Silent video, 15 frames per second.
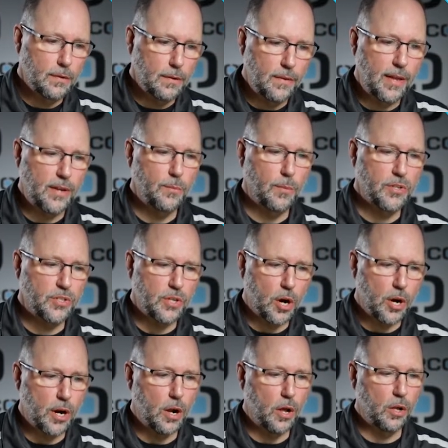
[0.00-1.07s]
then we
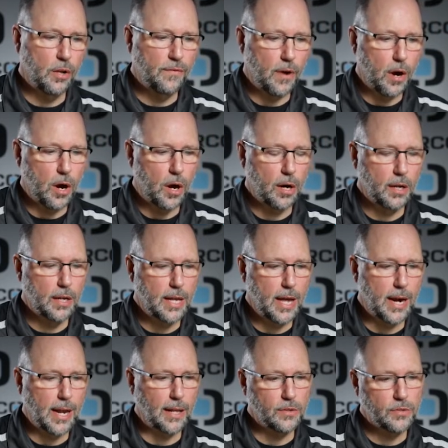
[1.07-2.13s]
started all of our cutting.